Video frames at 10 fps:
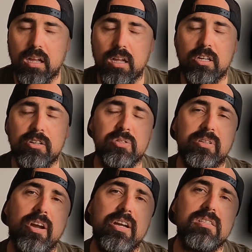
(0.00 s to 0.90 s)
Chris
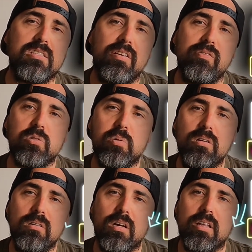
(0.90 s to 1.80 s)
Regani's stuff as
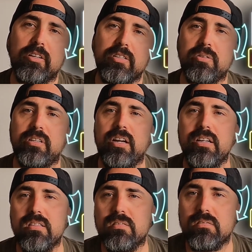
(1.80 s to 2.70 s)
well. I think Chris
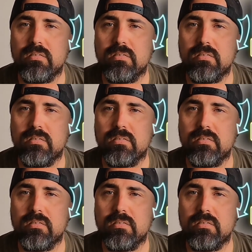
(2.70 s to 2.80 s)
Regani's